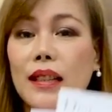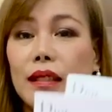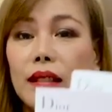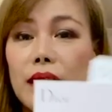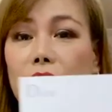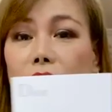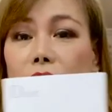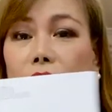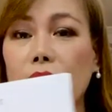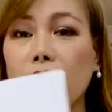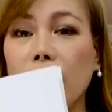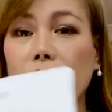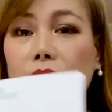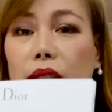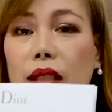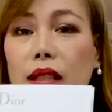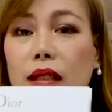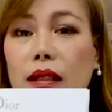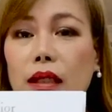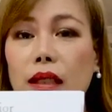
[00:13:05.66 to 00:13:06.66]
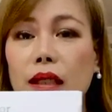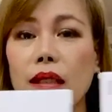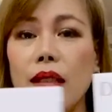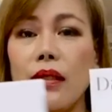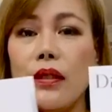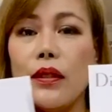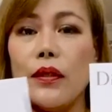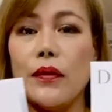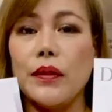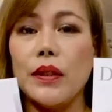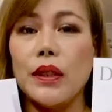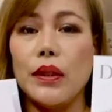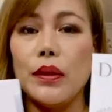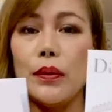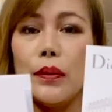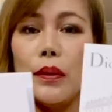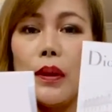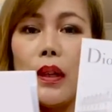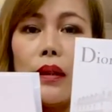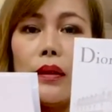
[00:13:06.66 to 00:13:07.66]
these are the receipts of the
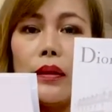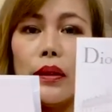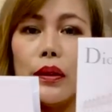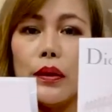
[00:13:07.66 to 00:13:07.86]
two leather